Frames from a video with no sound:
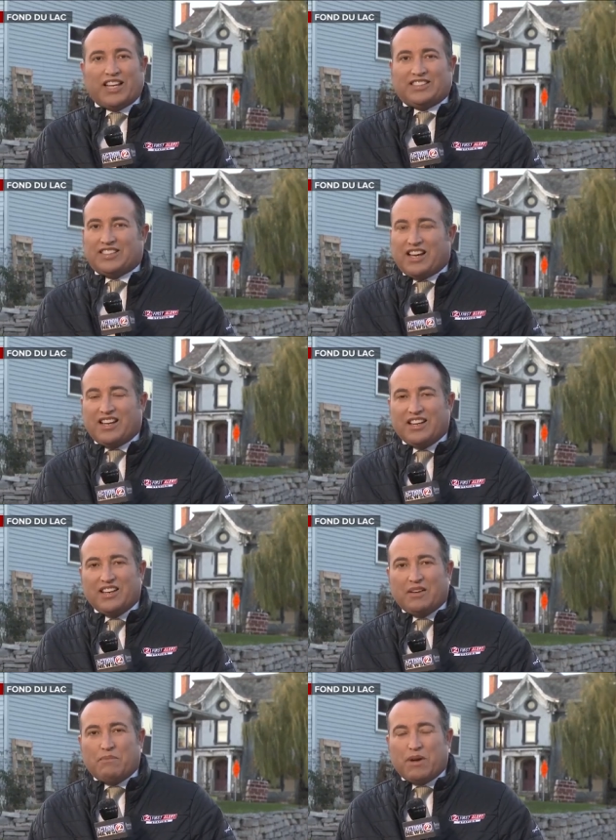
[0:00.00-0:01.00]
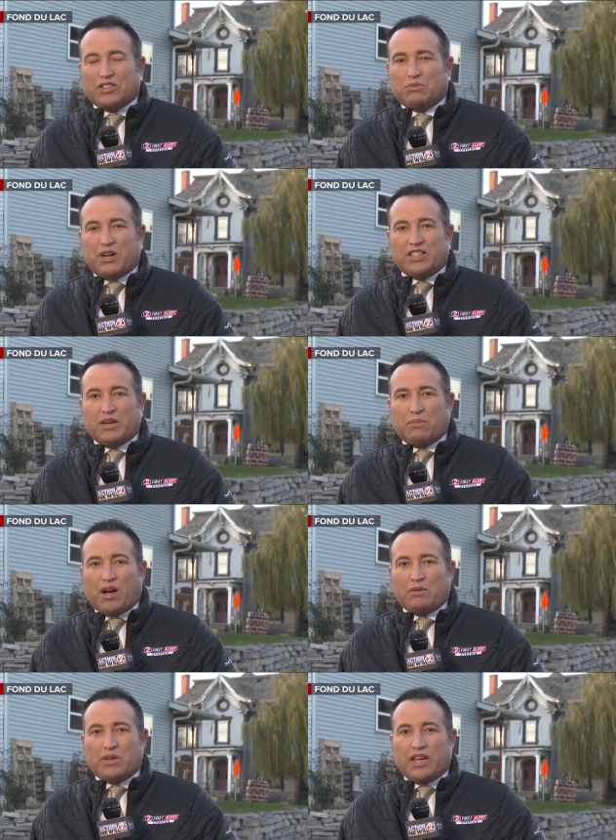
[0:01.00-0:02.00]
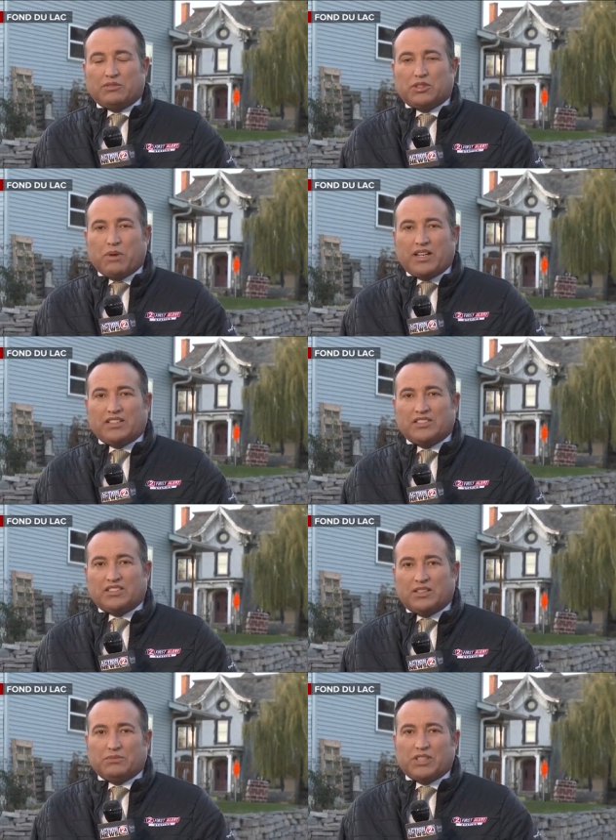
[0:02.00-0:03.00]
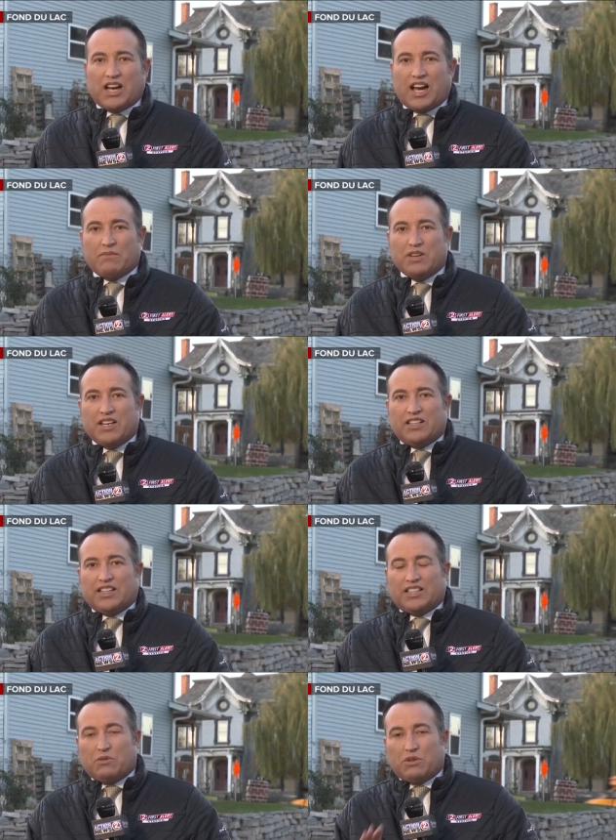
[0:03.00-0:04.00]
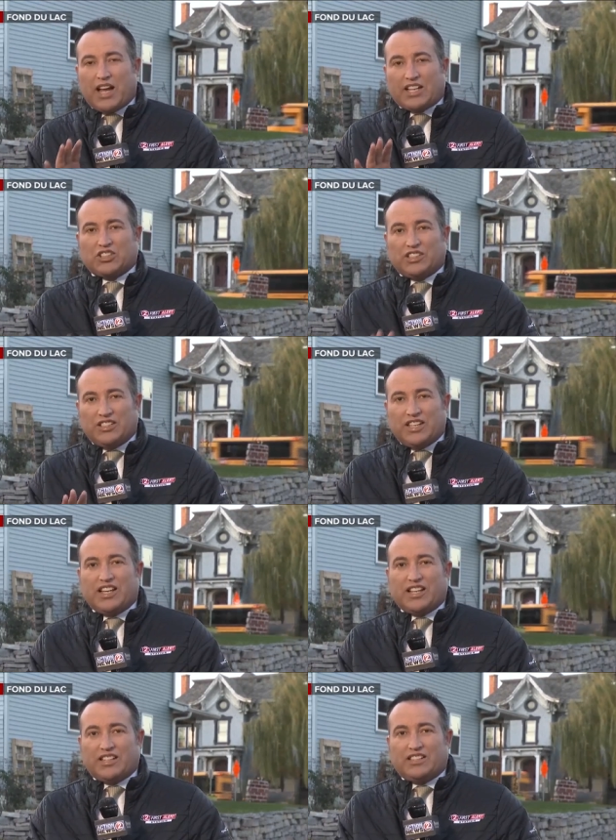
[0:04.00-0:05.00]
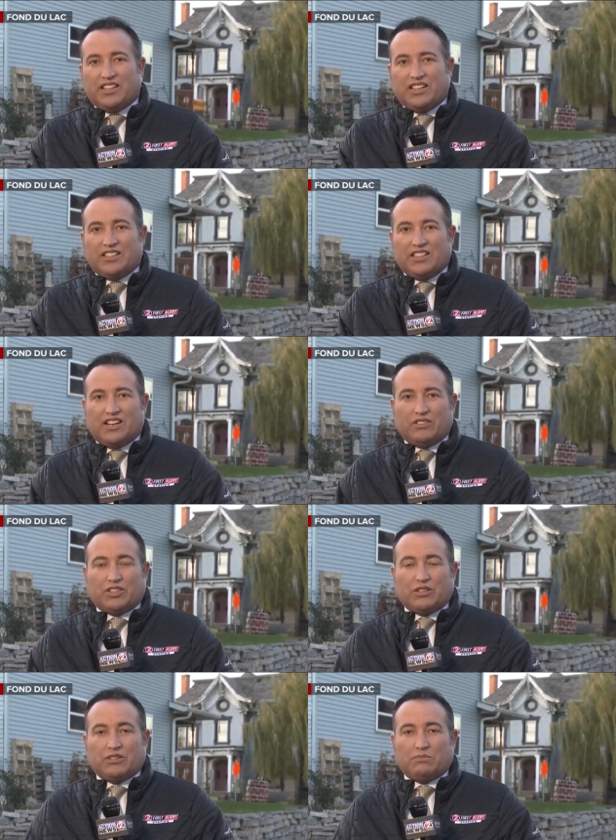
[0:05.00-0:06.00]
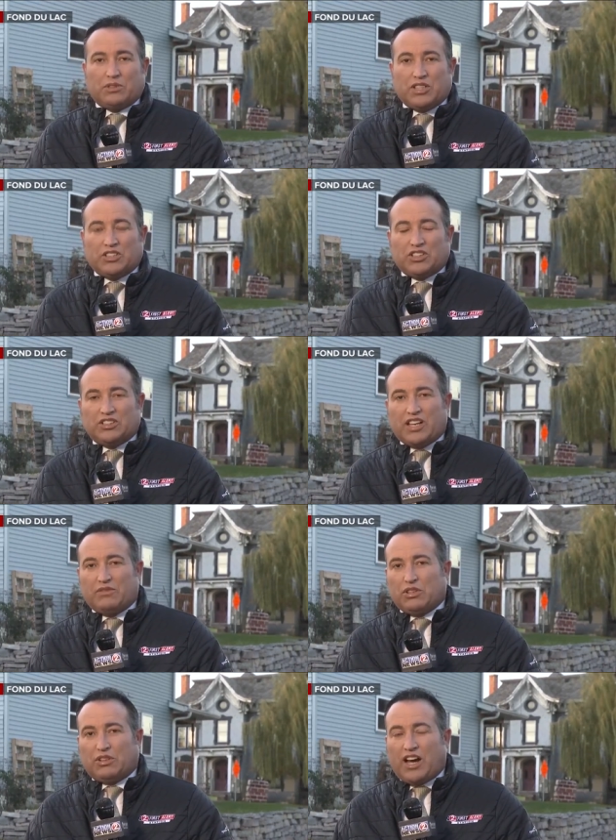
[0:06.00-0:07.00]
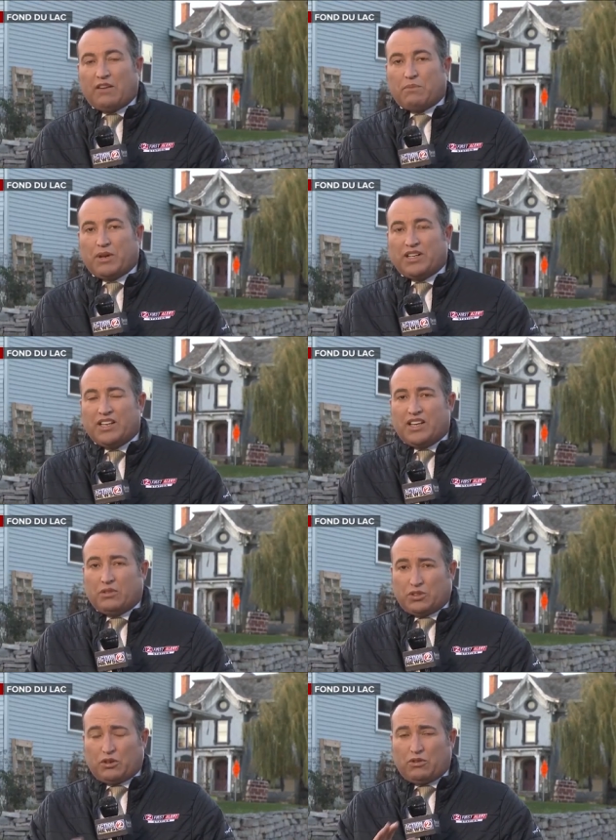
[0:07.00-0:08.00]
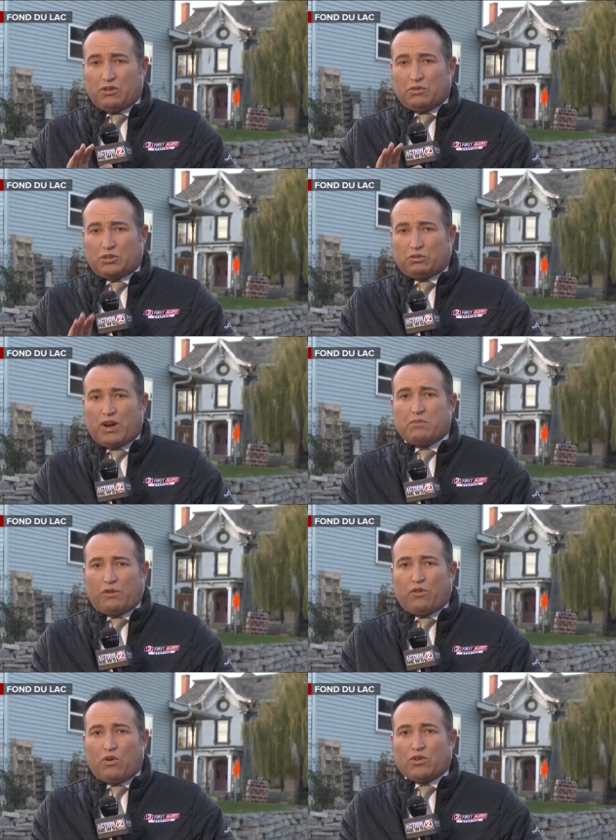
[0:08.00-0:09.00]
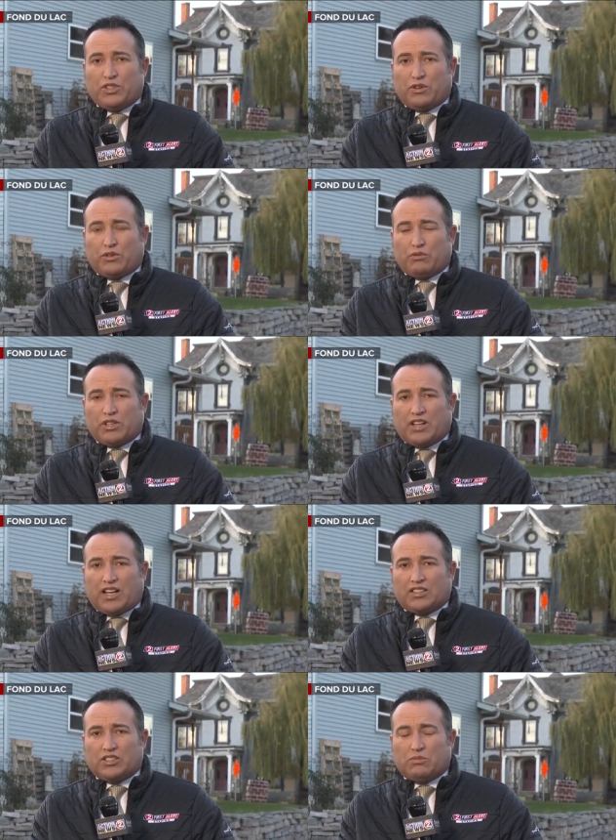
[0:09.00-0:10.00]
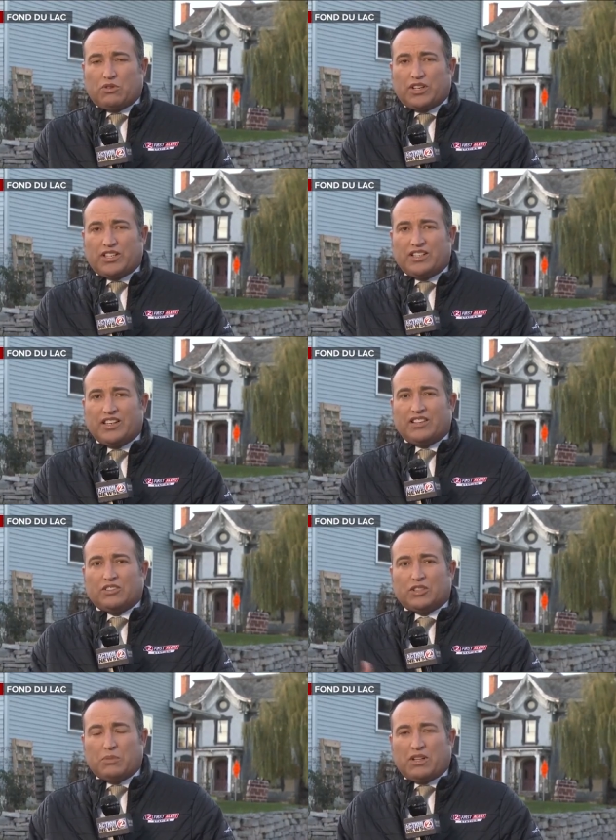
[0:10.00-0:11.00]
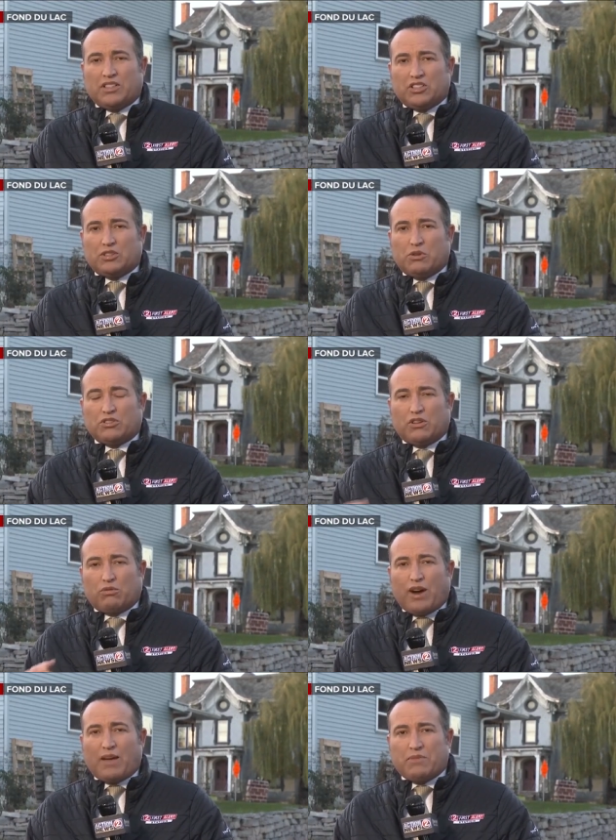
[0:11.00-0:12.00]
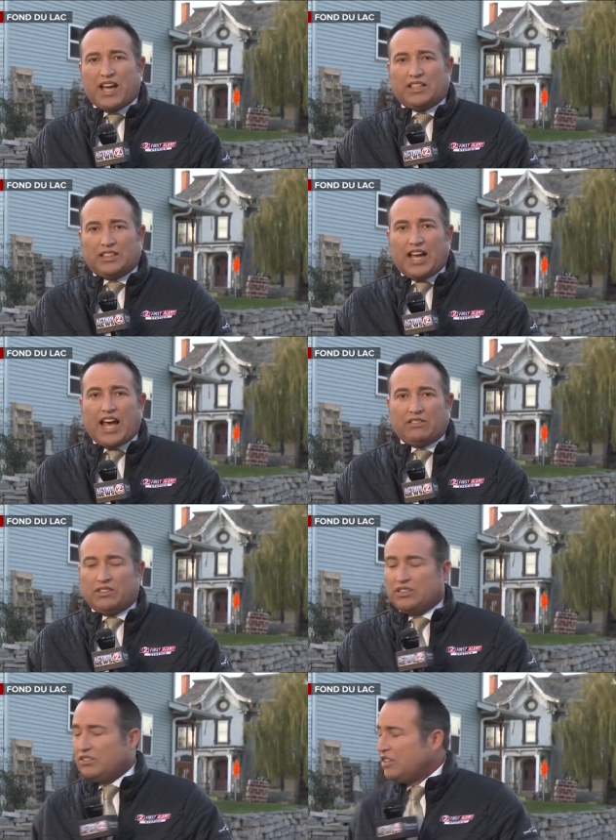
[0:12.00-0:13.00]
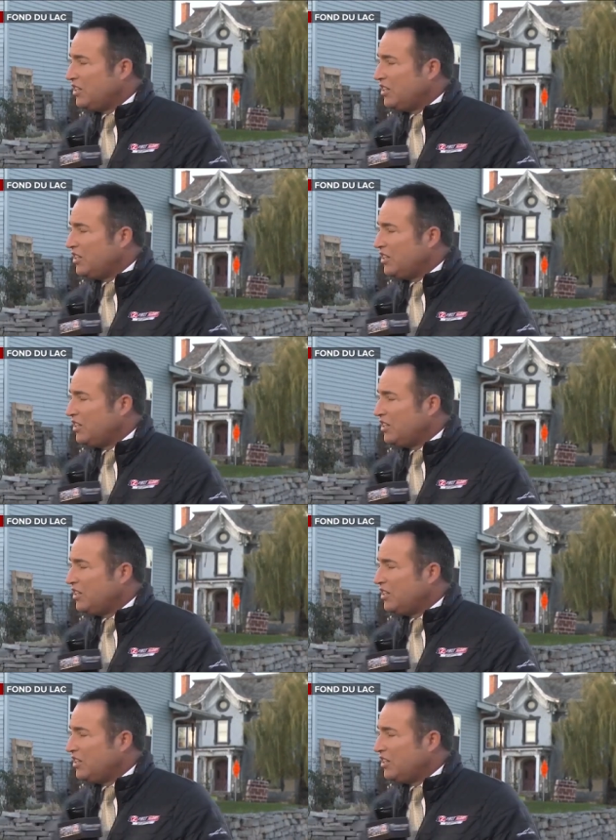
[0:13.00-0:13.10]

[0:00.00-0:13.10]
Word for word: that's the best money they probably have spent in some time that they would actually need it, you know, to potentially save their life. But it was uh, it was right before, you know, three o'clock this morning. They're smelling the smoke. They grabbed that ladder, and there